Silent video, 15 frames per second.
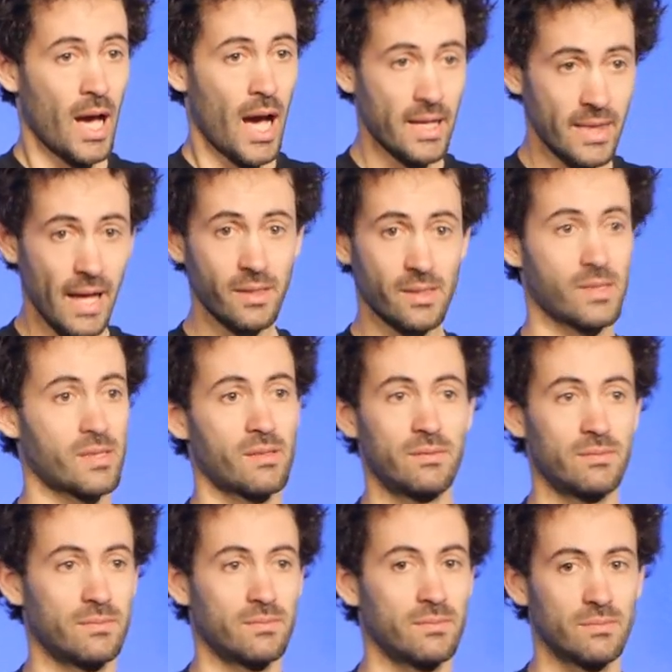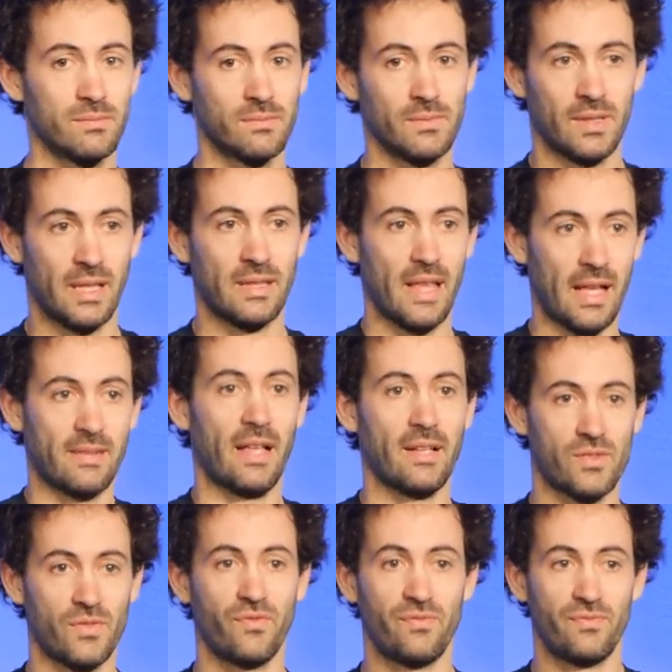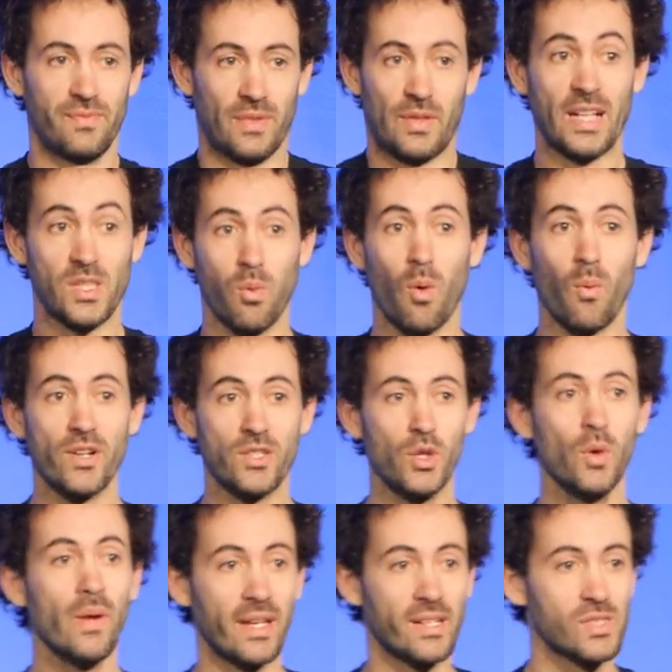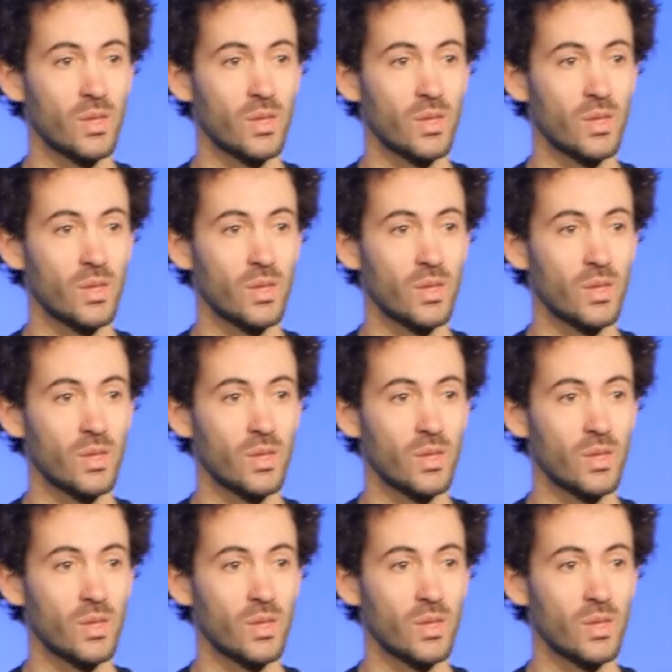And that's, that, that's, you know, that's what we're doing.